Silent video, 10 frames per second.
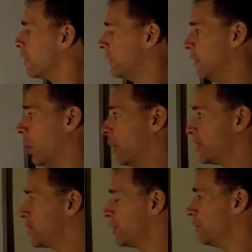If you
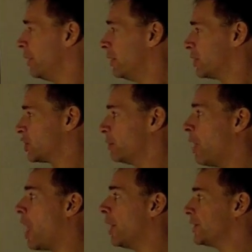notice, the
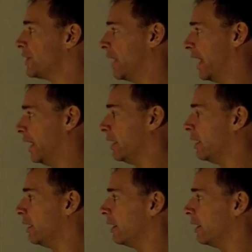smallest thing,